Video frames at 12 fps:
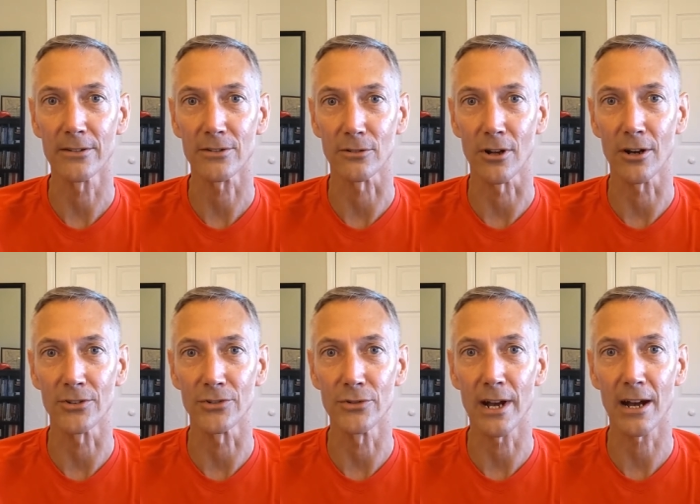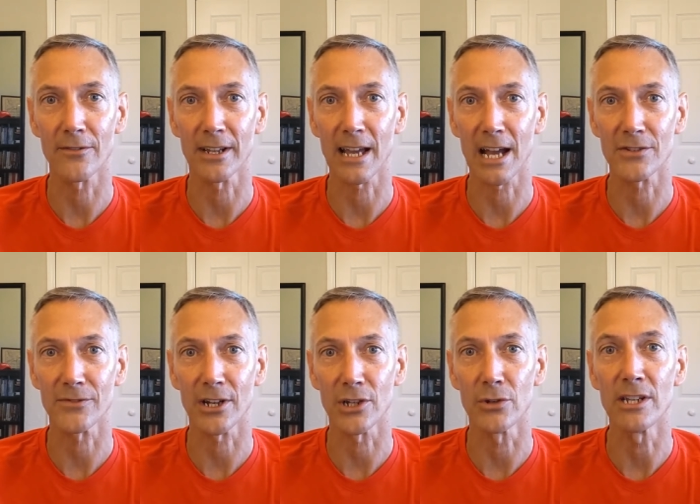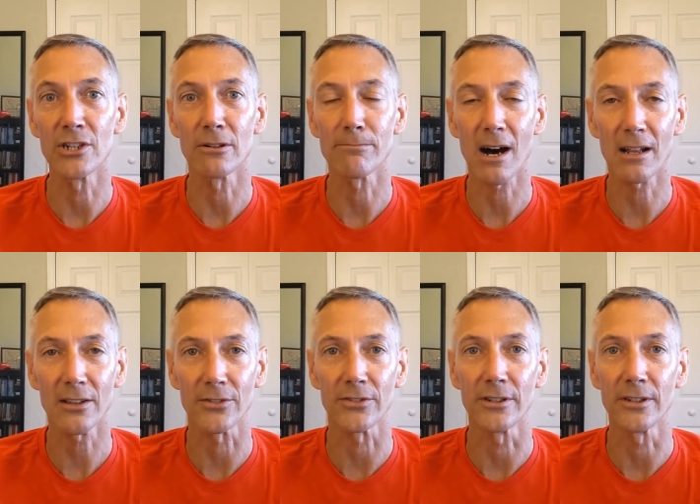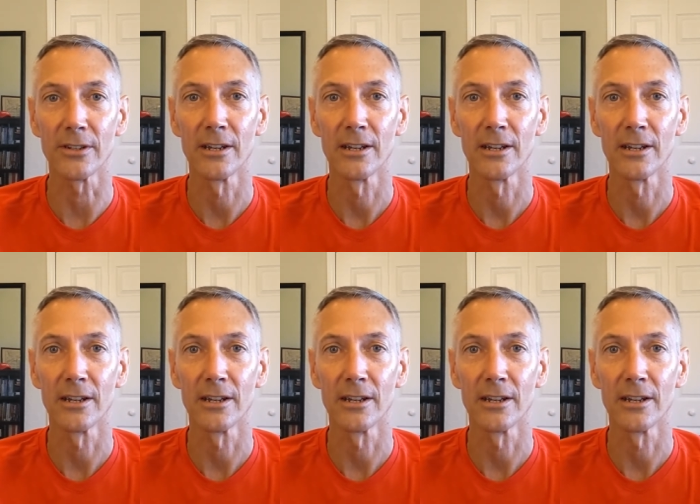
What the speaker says: So long as you have the cash value in your policy,